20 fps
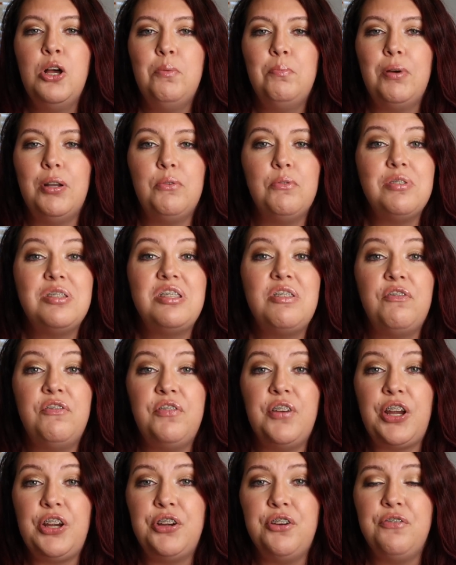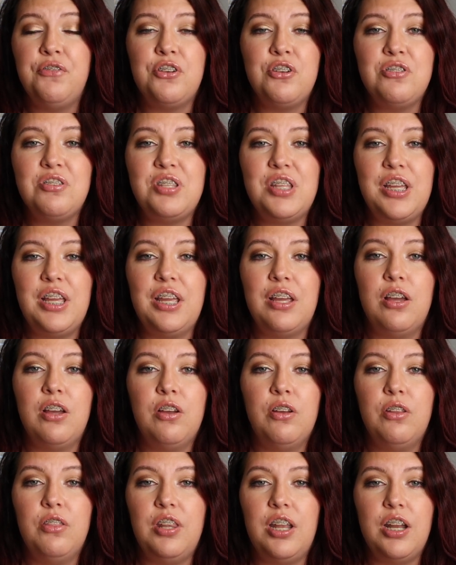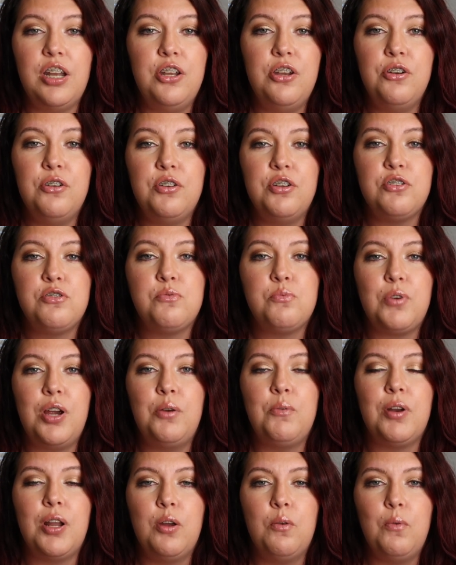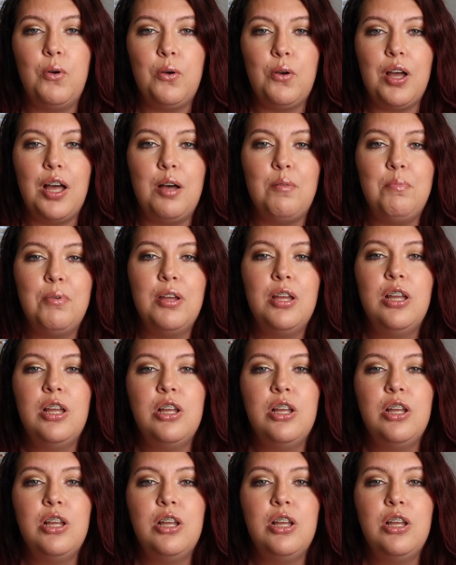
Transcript: But it was the very first thing that I noticed right when I woke up.